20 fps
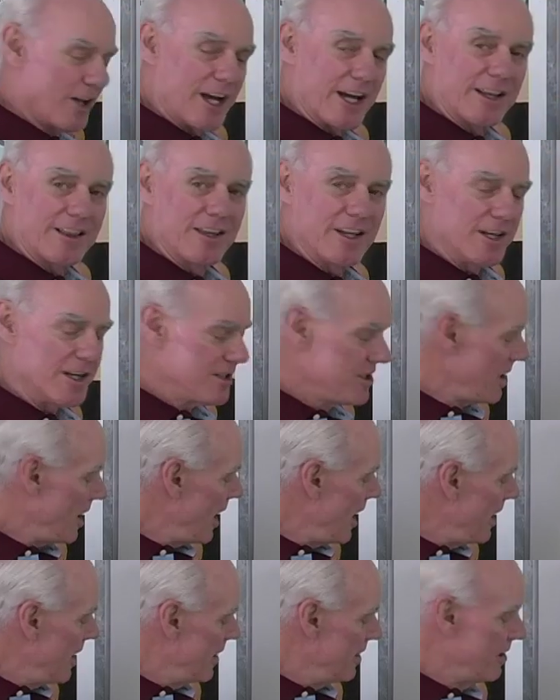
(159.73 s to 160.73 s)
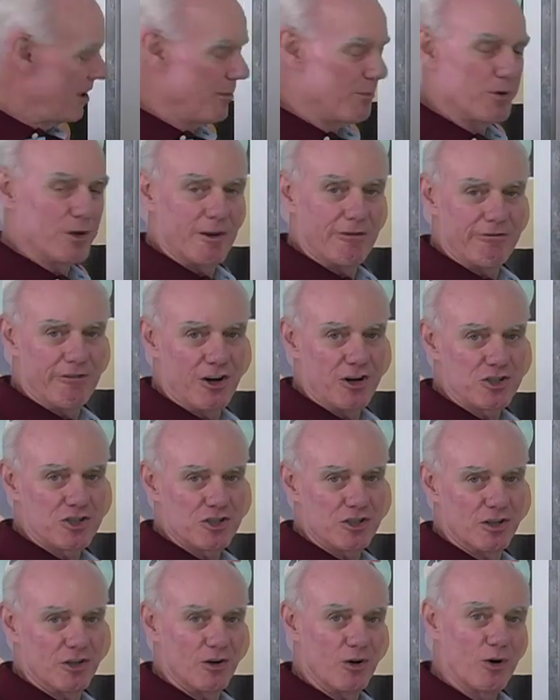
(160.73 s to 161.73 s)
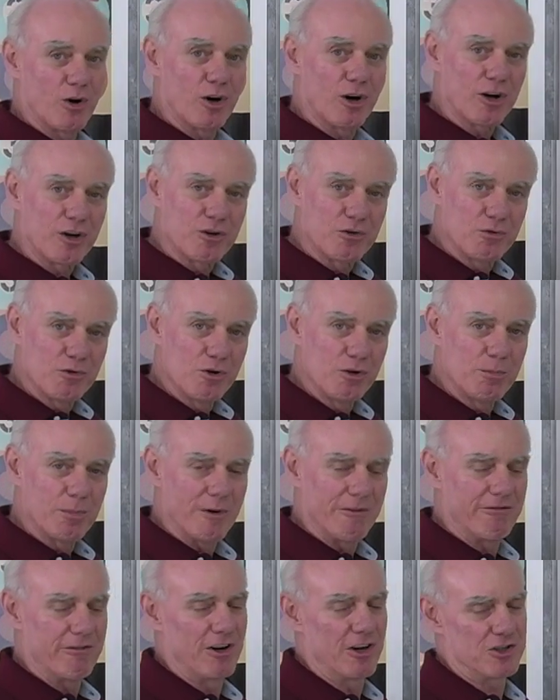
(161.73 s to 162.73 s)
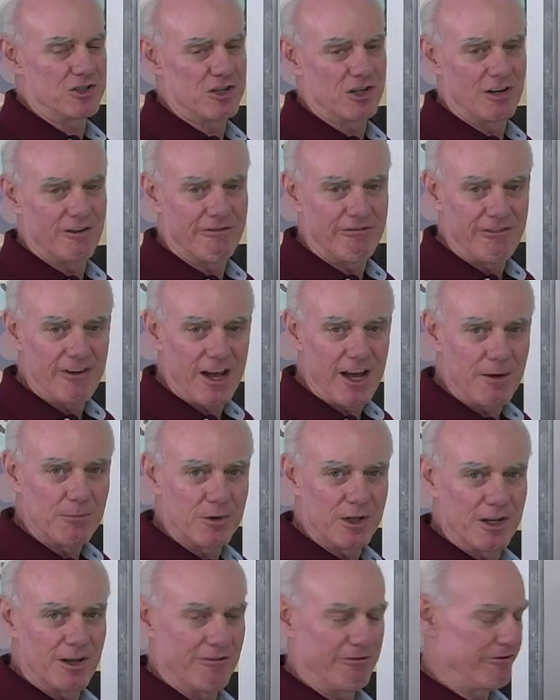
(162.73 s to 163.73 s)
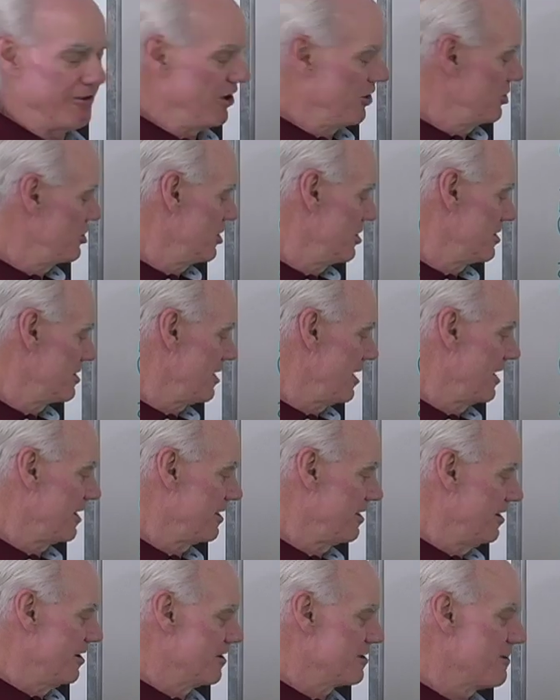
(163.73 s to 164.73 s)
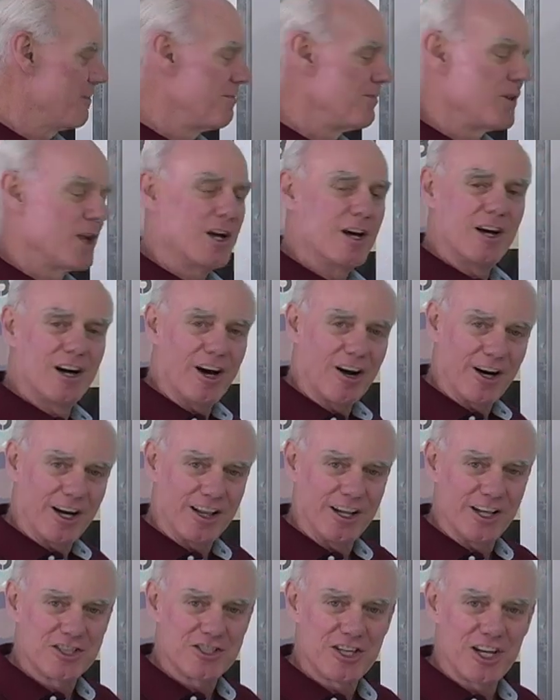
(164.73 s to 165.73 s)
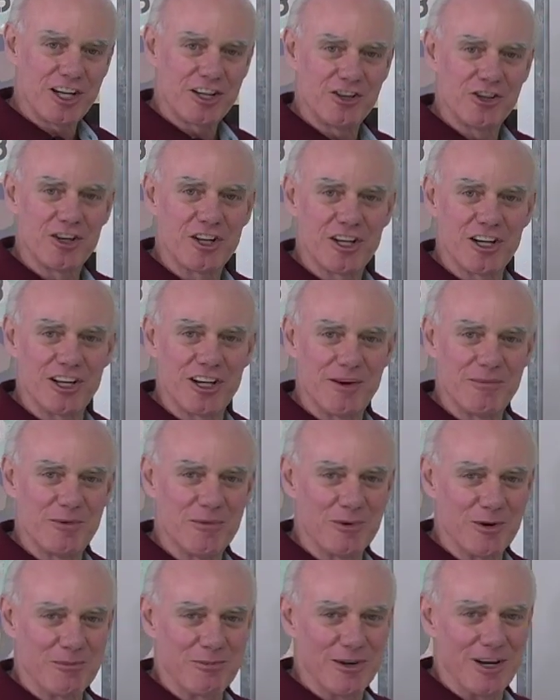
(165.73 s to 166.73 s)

like this, I end up with a function or a group of functions, a family of functions like this. All right, let's take a look at a couple more